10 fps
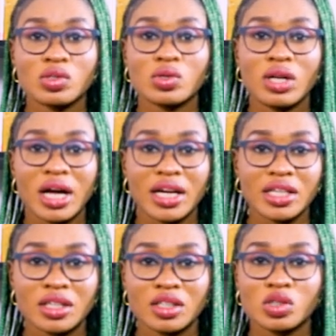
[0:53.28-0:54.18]
to
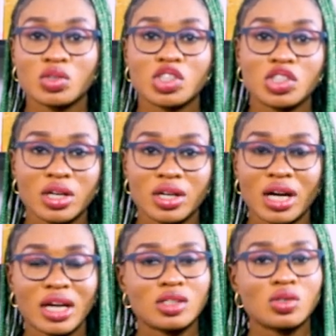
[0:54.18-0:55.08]
like, to share,
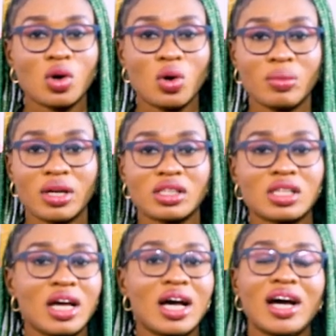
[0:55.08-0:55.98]
and to comment.
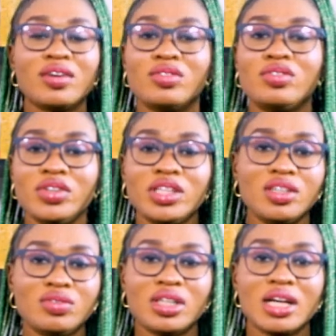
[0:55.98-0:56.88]
I
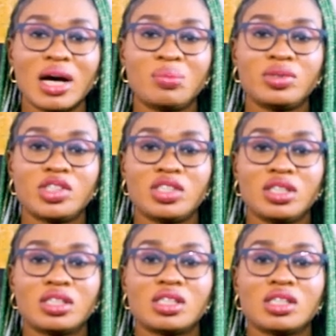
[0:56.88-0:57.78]
really, really
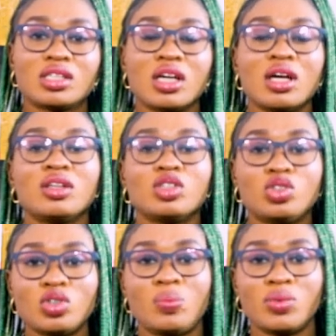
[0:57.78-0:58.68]
appreciate it.
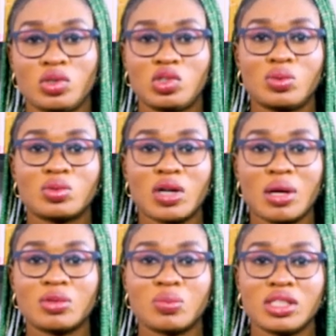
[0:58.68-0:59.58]
Drop your
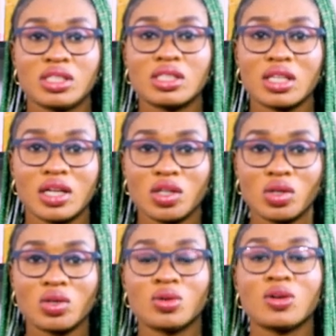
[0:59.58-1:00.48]
subscribes, please.
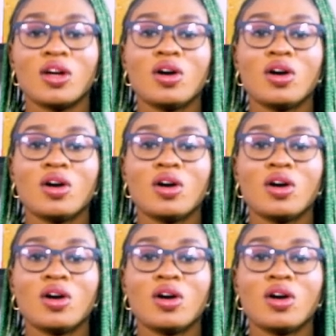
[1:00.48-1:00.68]
Thank you.